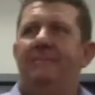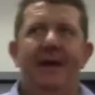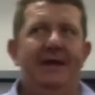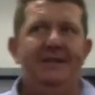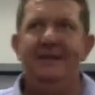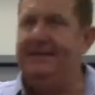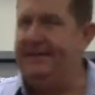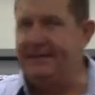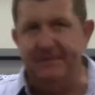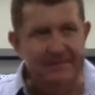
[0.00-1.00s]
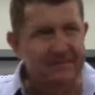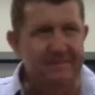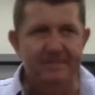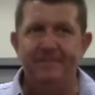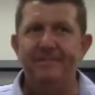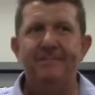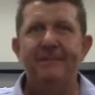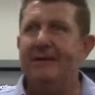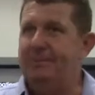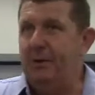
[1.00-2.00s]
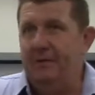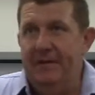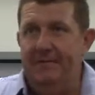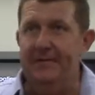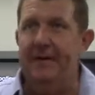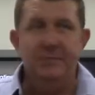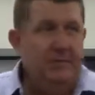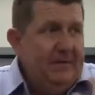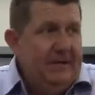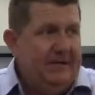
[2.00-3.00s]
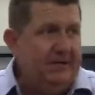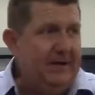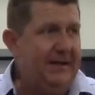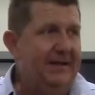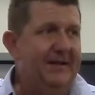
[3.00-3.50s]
It's part of their fear, part of their anxiety.